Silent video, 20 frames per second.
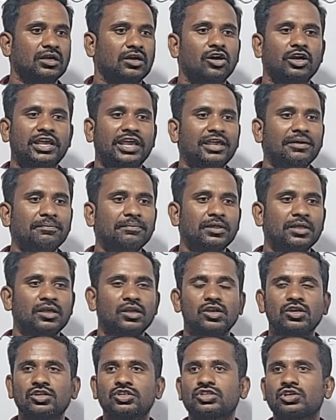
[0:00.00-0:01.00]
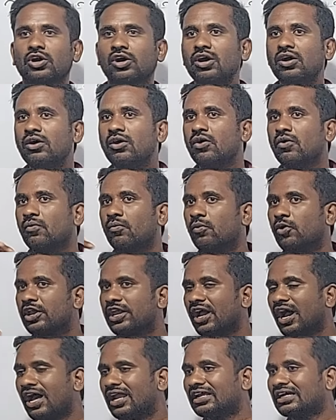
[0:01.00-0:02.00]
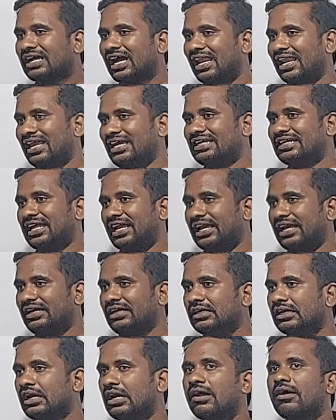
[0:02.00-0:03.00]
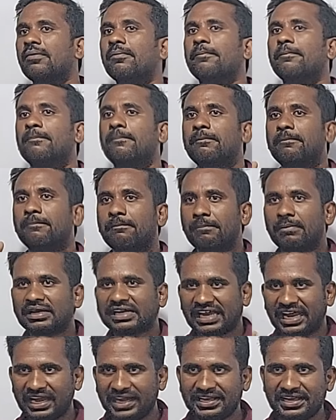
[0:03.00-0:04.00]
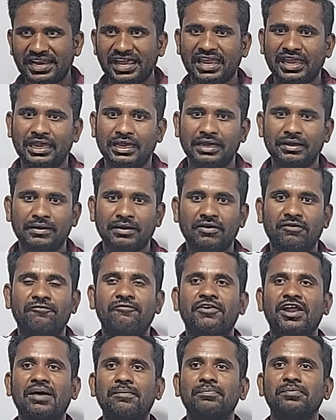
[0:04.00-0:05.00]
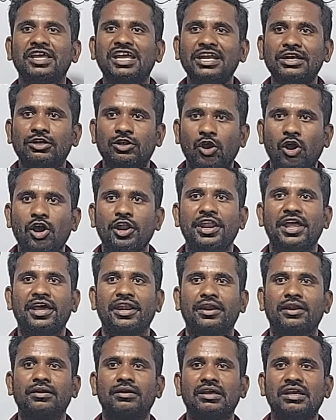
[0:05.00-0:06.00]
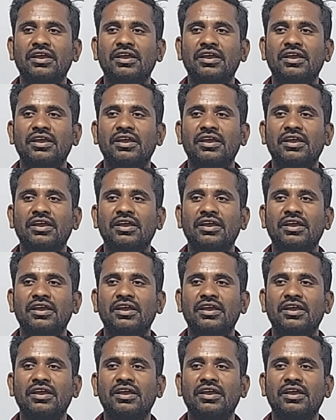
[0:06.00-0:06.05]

Okay, so we are collecting kidney from the donor.